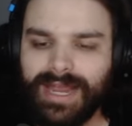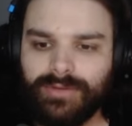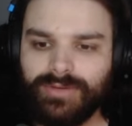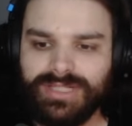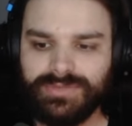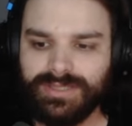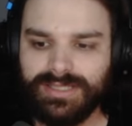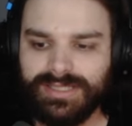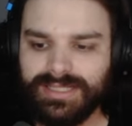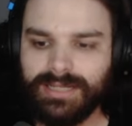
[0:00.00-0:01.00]
that I wasn't
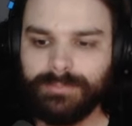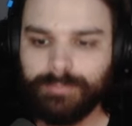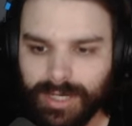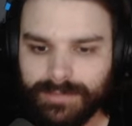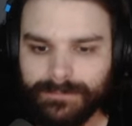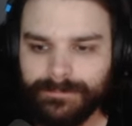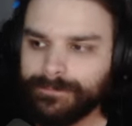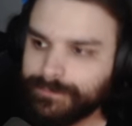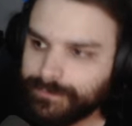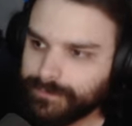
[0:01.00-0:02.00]
really seeing. But
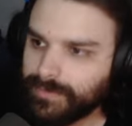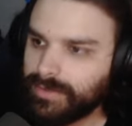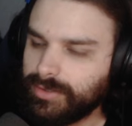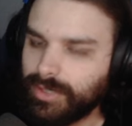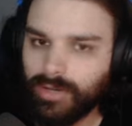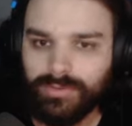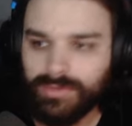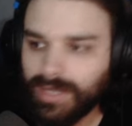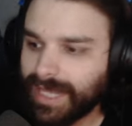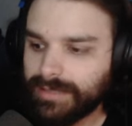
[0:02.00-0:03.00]
you know,
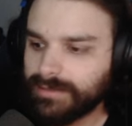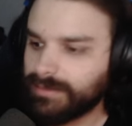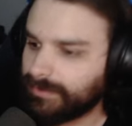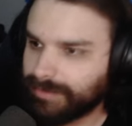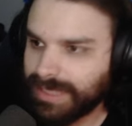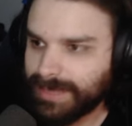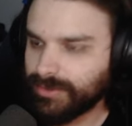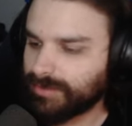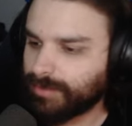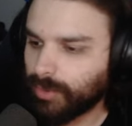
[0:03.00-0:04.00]
again,
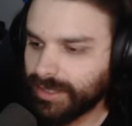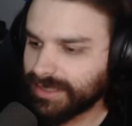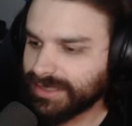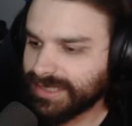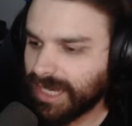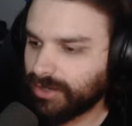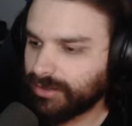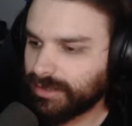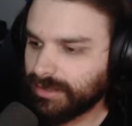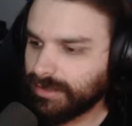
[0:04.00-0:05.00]
people are pointing this out.